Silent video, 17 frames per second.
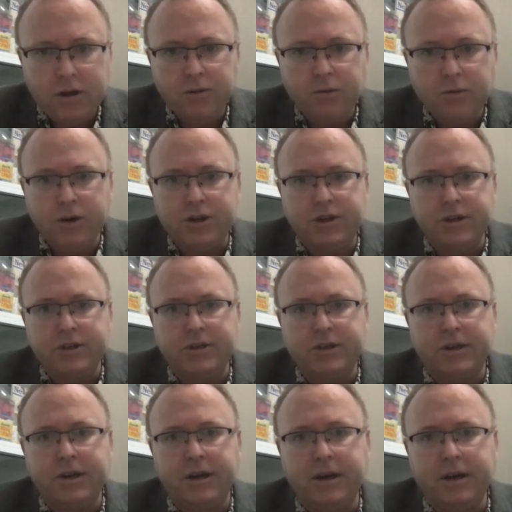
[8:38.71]
which is
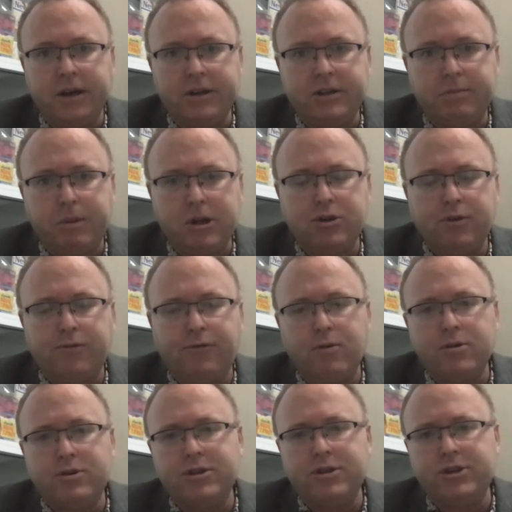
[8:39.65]
a Special
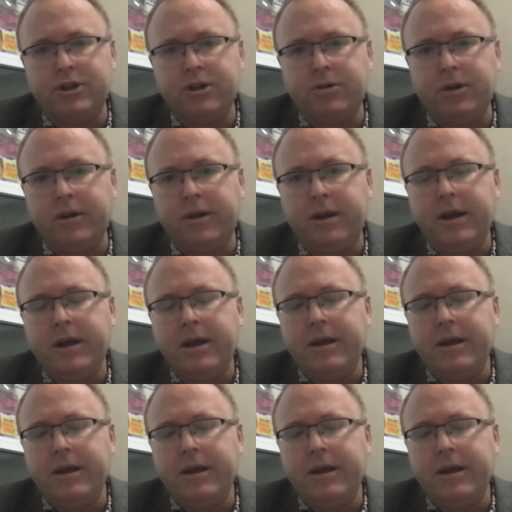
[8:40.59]
Forces unit